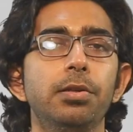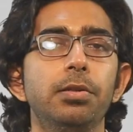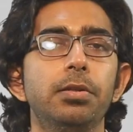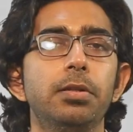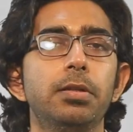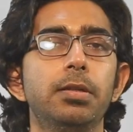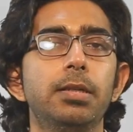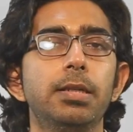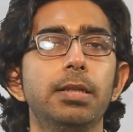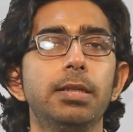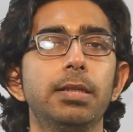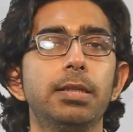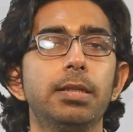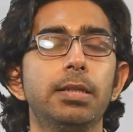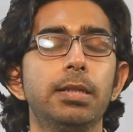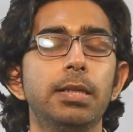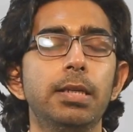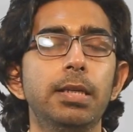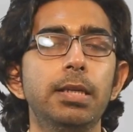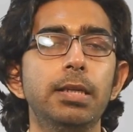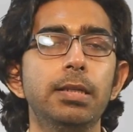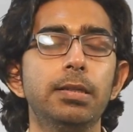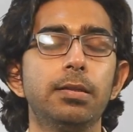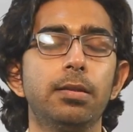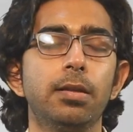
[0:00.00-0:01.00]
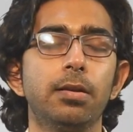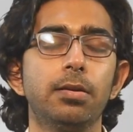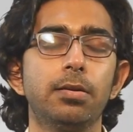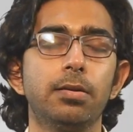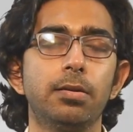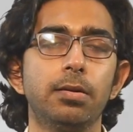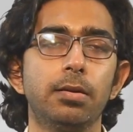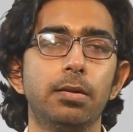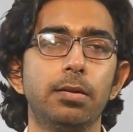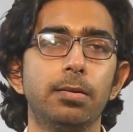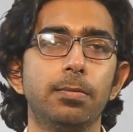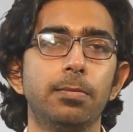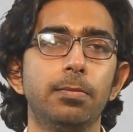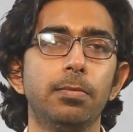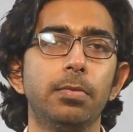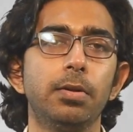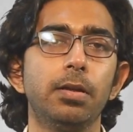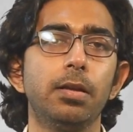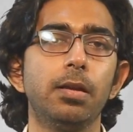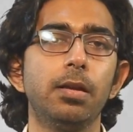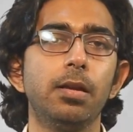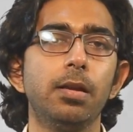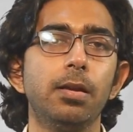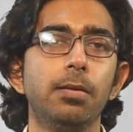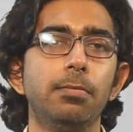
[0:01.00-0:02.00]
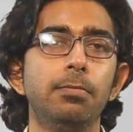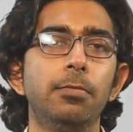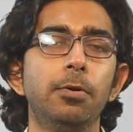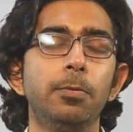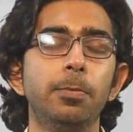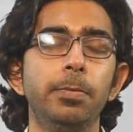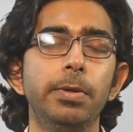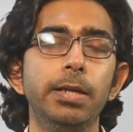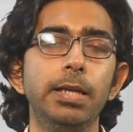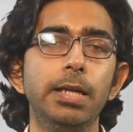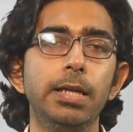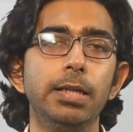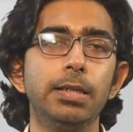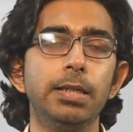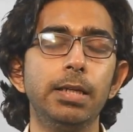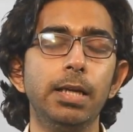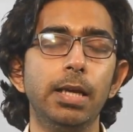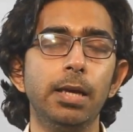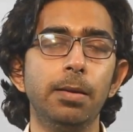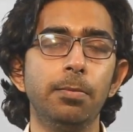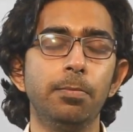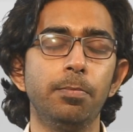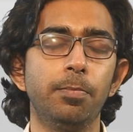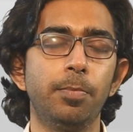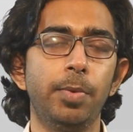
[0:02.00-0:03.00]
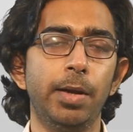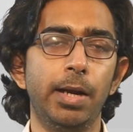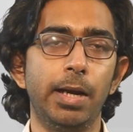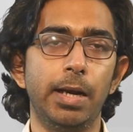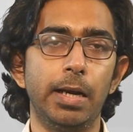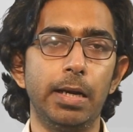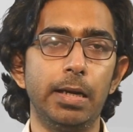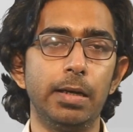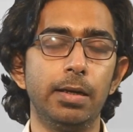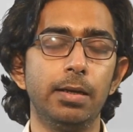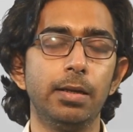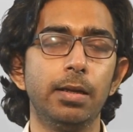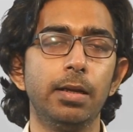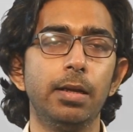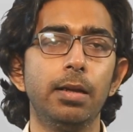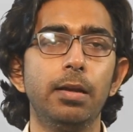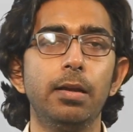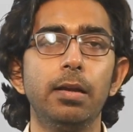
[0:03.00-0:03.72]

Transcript: she sees the term mobility impaired